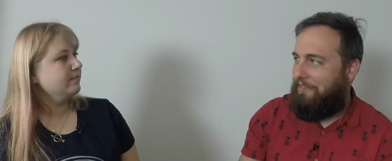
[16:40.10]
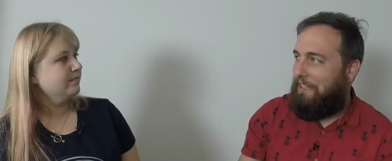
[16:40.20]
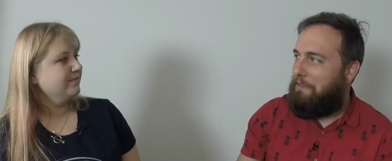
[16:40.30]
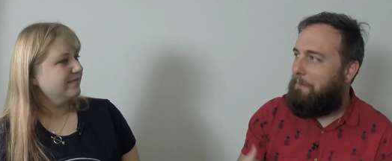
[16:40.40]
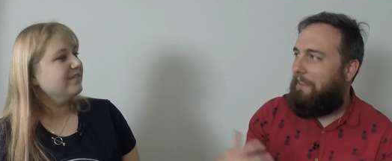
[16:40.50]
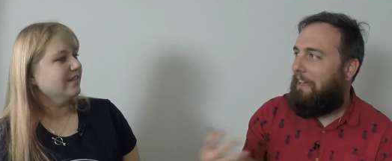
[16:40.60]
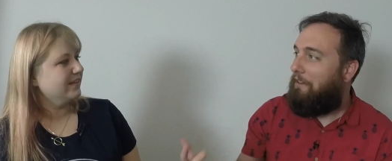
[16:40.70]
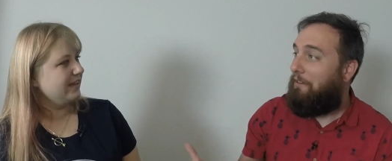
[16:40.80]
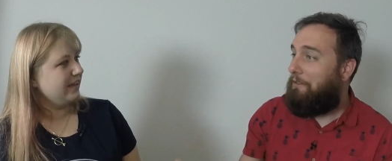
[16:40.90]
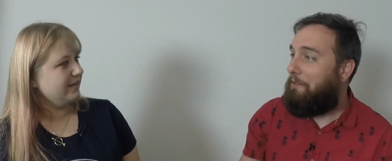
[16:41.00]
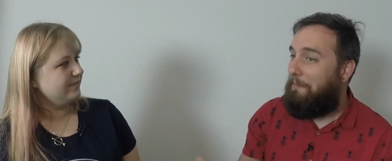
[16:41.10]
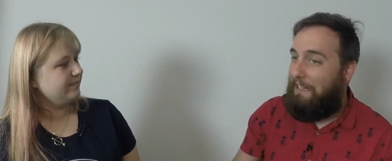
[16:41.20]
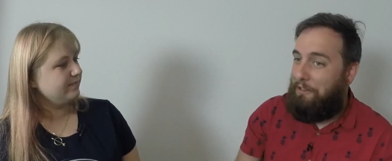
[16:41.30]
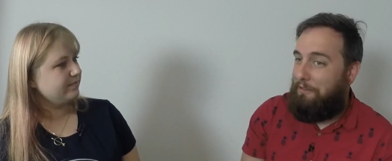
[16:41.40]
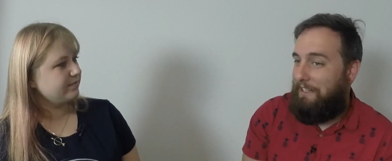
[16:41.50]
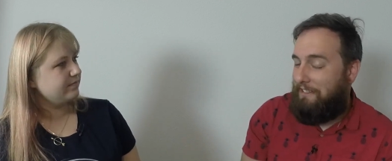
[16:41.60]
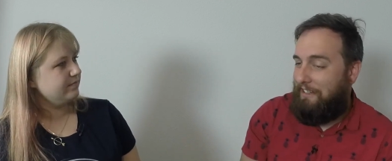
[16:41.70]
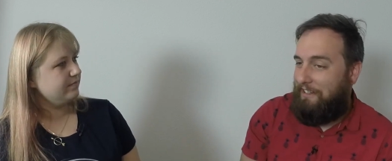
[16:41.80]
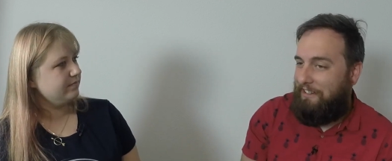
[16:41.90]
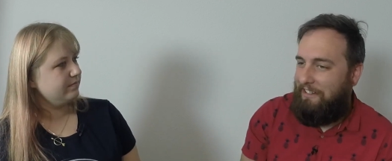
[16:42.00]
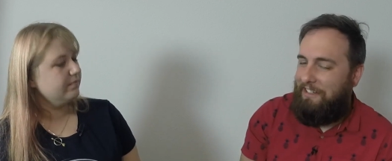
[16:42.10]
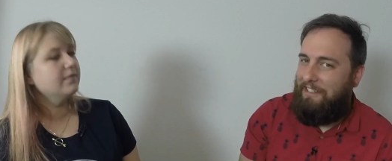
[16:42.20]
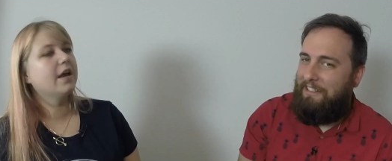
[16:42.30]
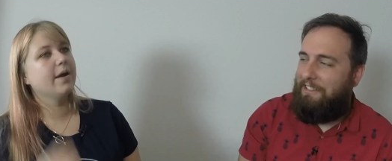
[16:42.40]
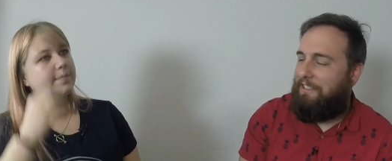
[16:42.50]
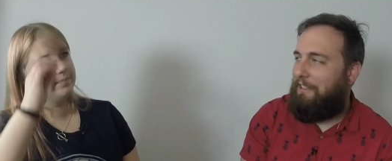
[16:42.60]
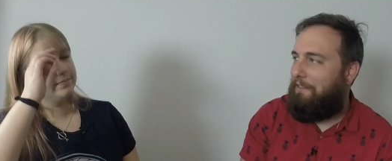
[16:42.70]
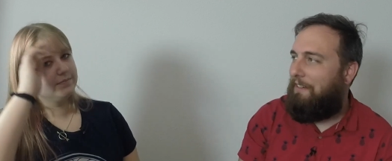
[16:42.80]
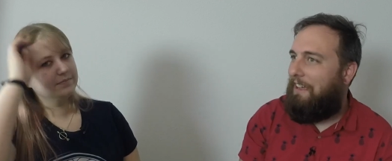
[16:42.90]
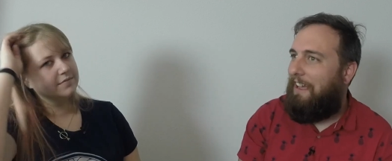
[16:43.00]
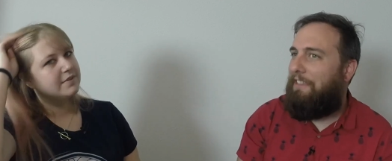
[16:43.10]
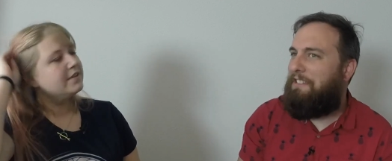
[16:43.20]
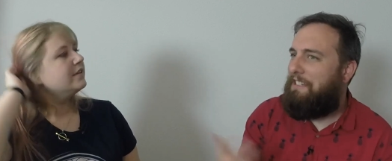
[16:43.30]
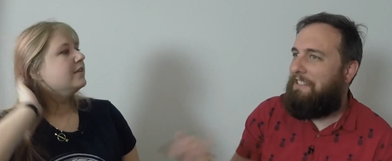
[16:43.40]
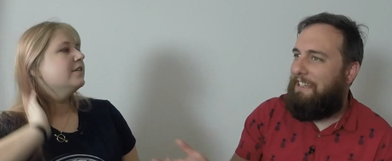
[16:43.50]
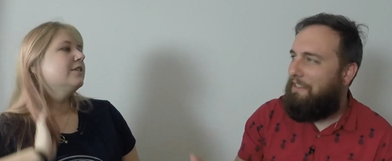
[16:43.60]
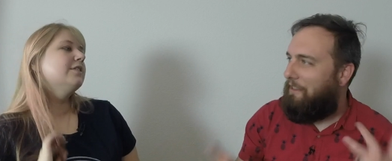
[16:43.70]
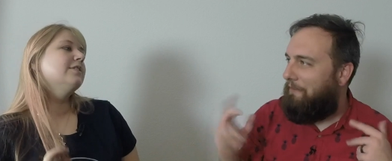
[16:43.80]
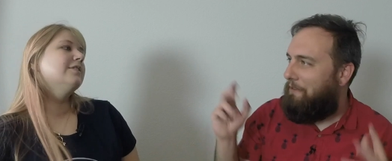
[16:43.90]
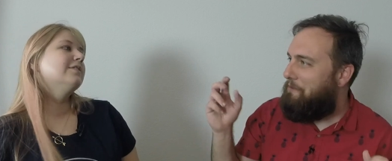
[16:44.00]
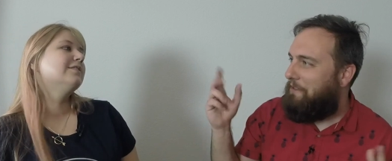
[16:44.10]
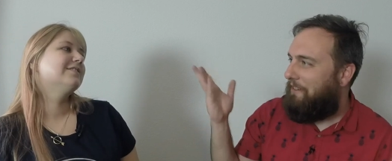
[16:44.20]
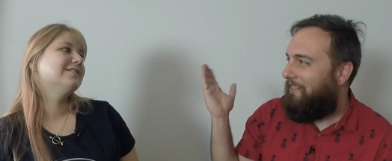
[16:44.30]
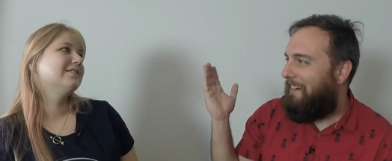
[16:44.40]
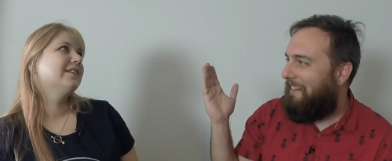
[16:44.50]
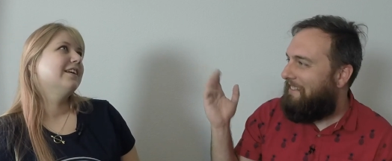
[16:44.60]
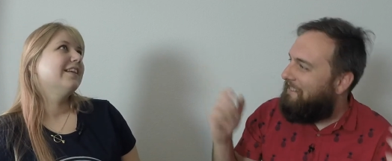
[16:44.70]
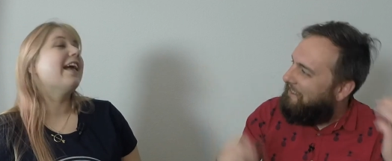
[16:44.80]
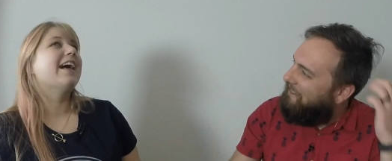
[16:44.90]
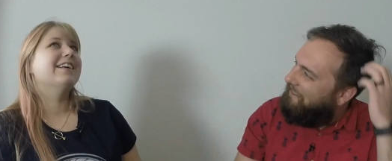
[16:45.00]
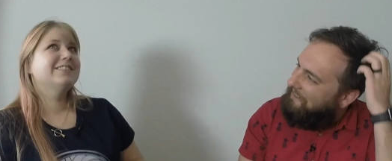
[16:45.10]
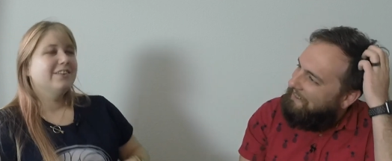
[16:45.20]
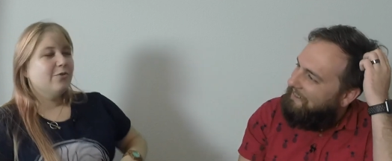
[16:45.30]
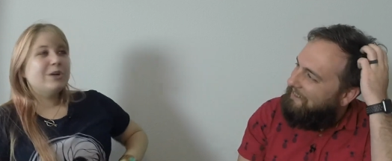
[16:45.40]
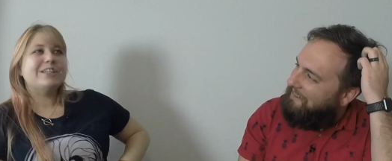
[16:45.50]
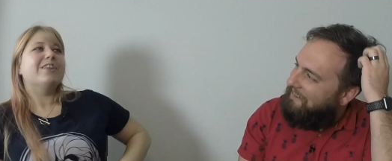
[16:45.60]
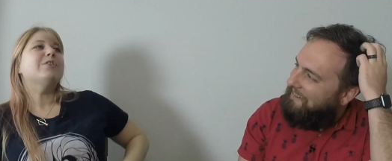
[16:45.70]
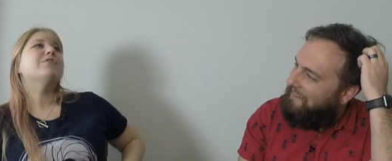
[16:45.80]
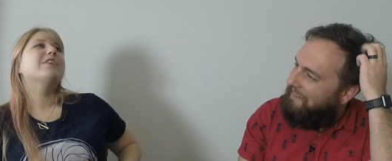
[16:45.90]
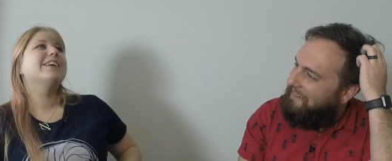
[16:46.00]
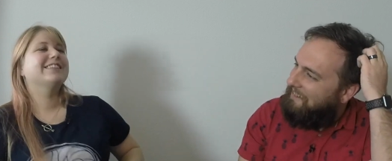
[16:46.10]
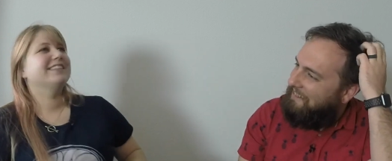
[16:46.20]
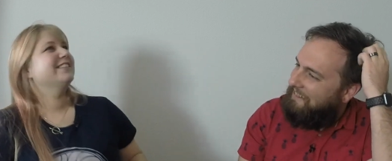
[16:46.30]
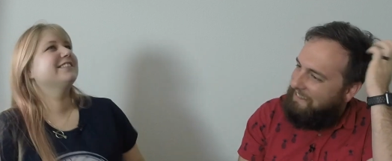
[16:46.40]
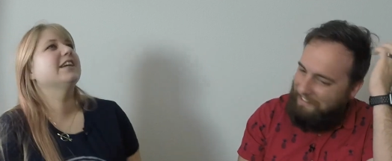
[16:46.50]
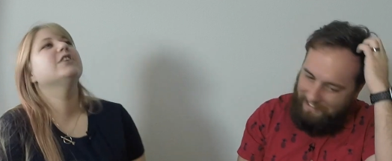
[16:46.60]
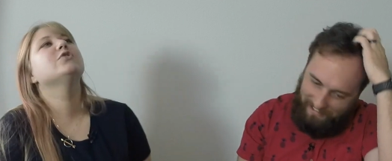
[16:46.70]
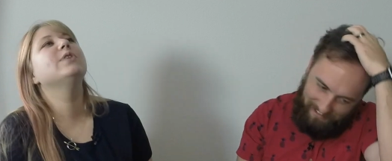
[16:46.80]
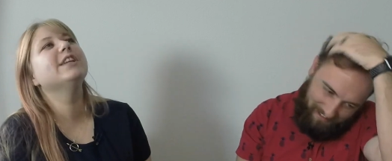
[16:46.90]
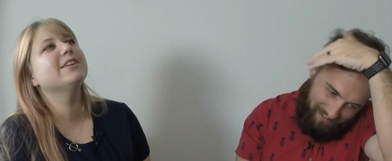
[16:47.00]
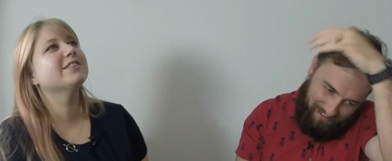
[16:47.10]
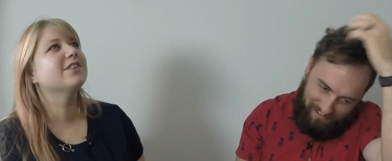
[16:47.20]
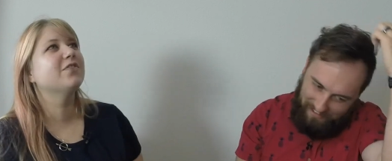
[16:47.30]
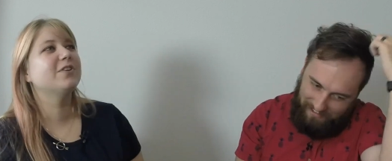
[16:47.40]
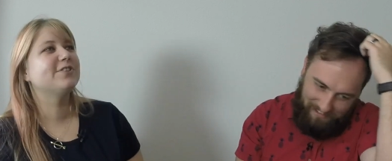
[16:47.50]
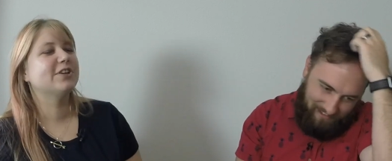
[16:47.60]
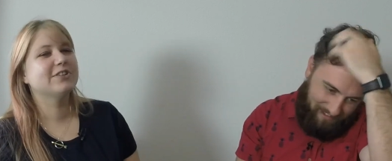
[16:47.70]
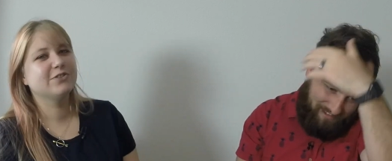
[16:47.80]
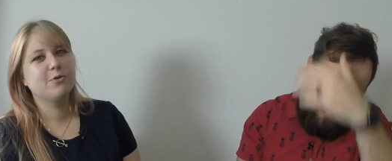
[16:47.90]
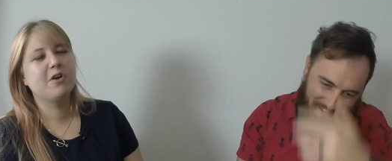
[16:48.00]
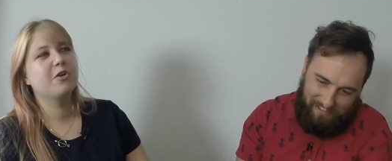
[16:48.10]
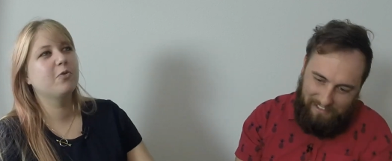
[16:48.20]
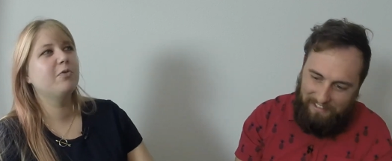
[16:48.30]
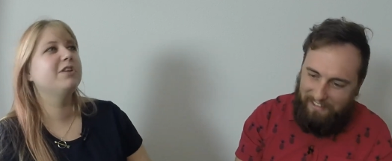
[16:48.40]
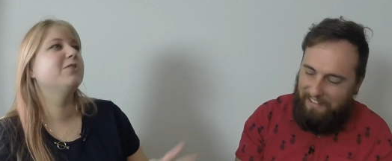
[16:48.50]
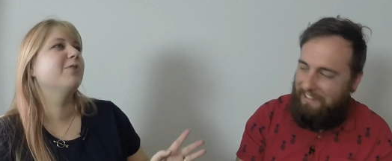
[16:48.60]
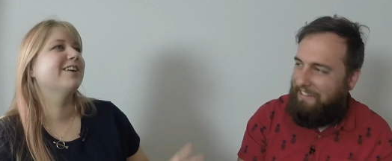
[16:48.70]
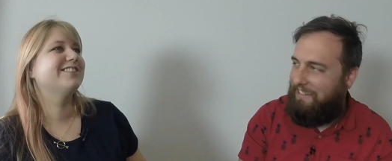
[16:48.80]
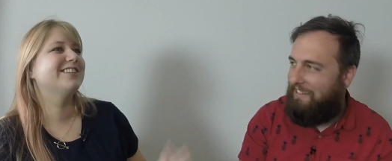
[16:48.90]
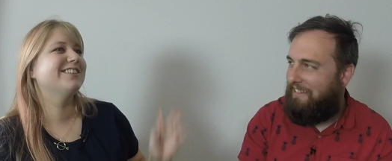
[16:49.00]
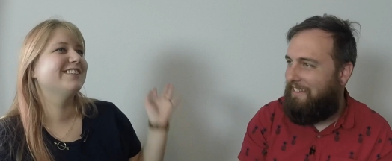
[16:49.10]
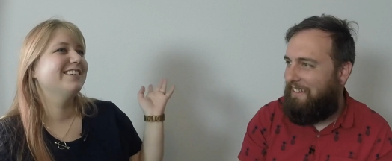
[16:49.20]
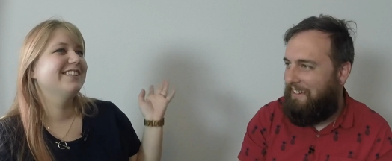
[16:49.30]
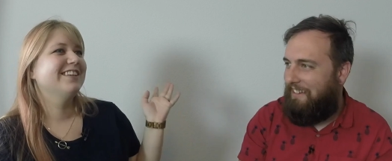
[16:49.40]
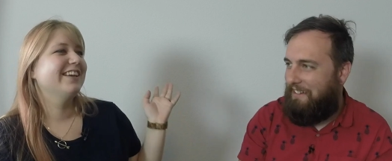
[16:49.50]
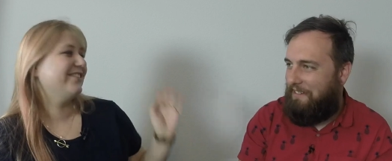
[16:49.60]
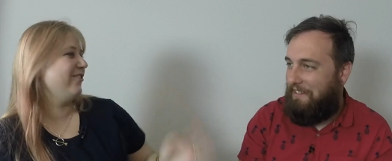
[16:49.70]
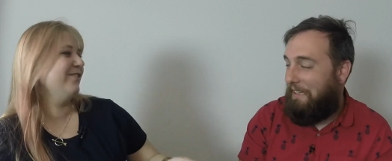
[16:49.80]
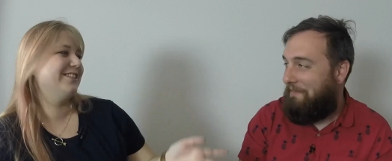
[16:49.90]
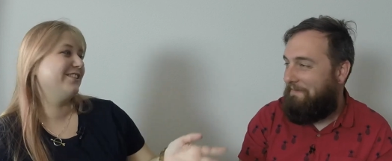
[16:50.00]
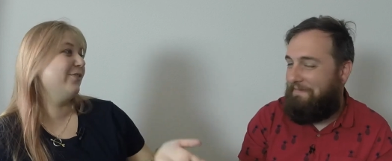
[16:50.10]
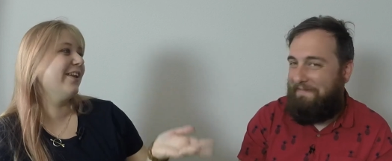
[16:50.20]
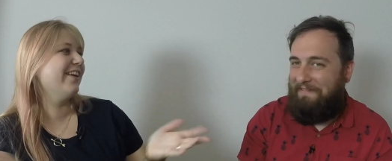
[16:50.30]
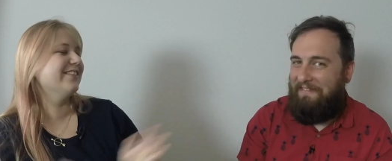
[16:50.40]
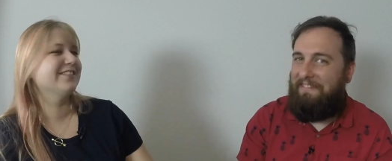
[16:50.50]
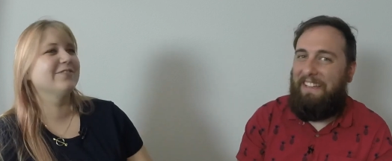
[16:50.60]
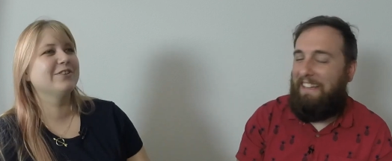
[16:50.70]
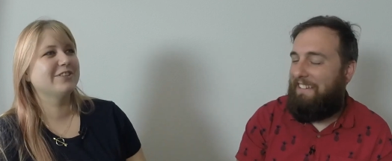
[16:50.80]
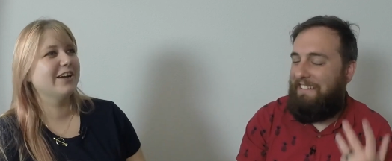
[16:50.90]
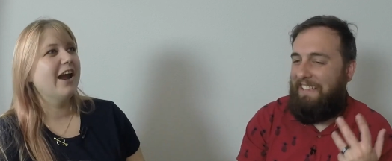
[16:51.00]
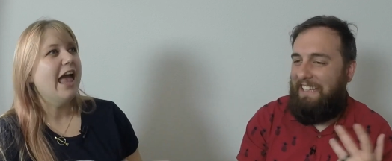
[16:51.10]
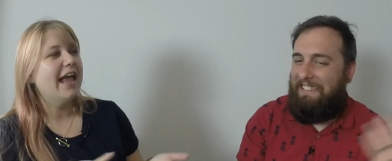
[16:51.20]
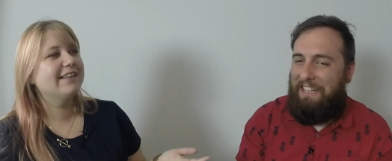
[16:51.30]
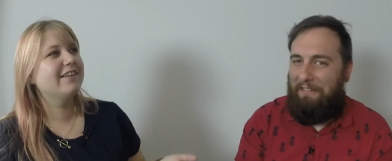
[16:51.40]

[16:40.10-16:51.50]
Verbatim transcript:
Speaker 1: device, but that could also yeah. mean a translator. Yeah. So and this is in the future, right? So. Yeah.
Speaker 2: Which was funny because they just say it's 20 years in the future, so no matter when you watch it, it's always just 20 years in the yeah. future. It's,